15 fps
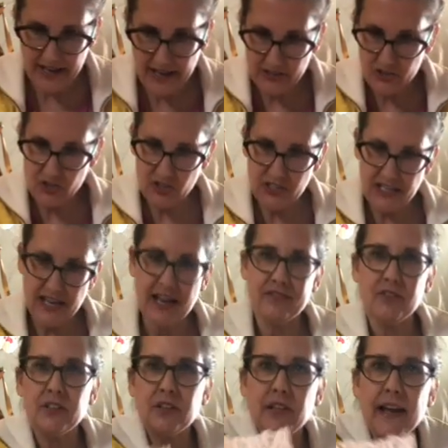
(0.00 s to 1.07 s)
actually have
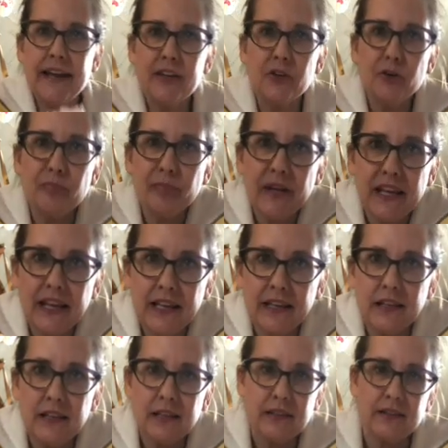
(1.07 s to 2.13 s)
a lighter
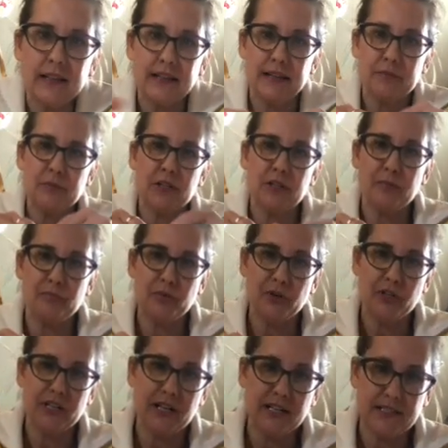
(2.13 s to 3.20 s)
pink that I'm gonna
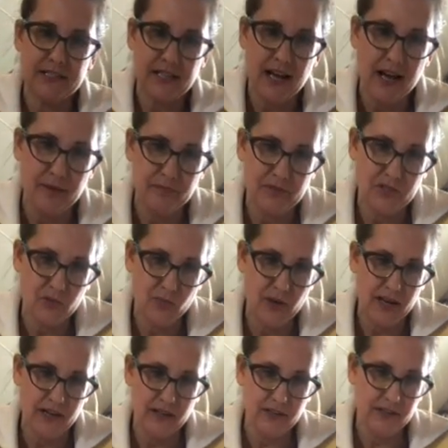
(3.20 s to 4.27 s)
put on top as
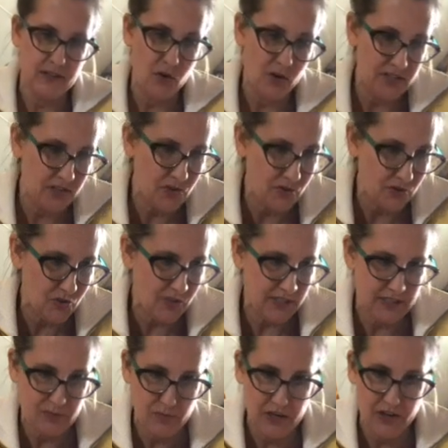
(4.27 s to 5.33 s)
well, also a
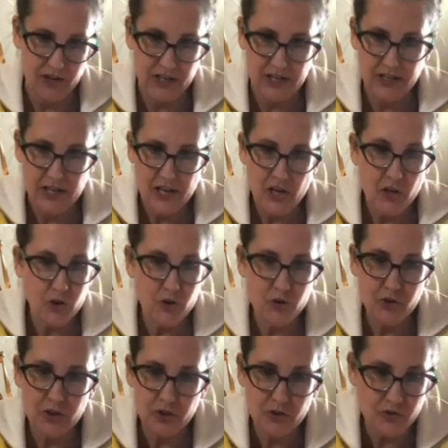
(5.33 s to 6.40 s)
transparent. You
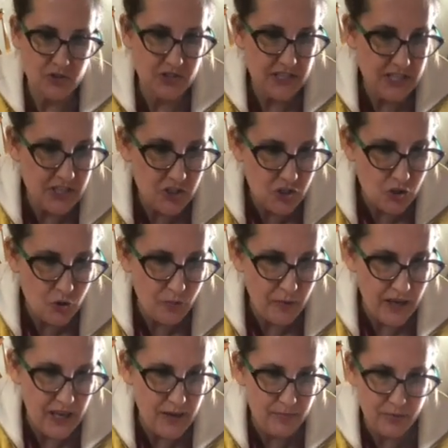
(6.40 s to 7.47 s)
could use tissue
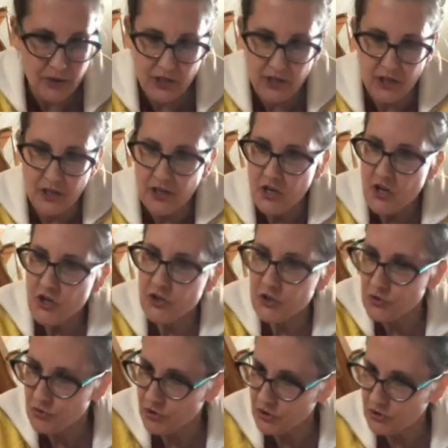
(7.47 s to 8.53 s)
paper,
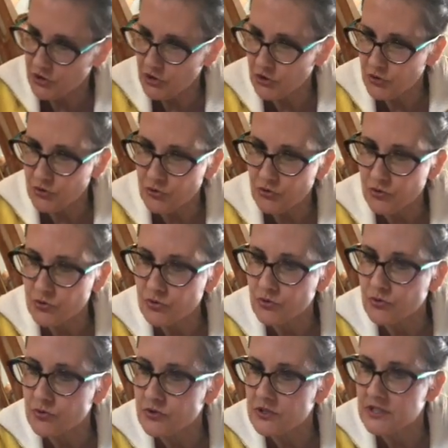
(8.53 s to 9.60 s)
you could
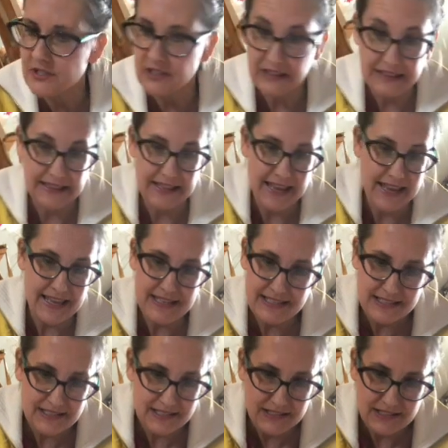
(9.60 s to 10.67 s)
use
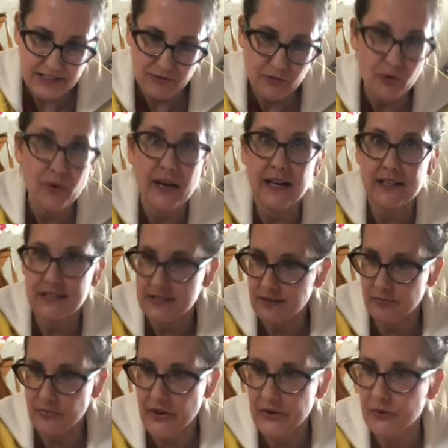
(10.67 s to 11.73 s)
lace if you had
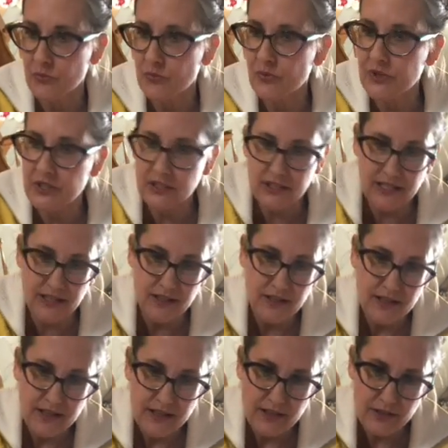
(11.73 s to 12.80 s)
some like really
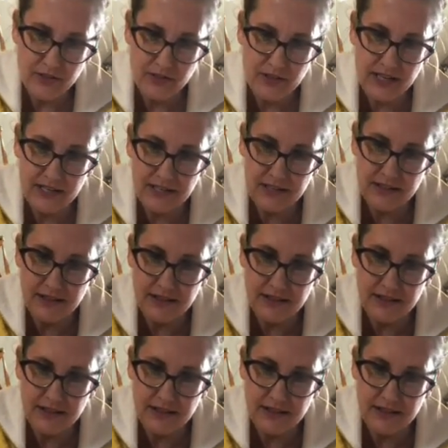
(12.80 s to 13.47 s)
thin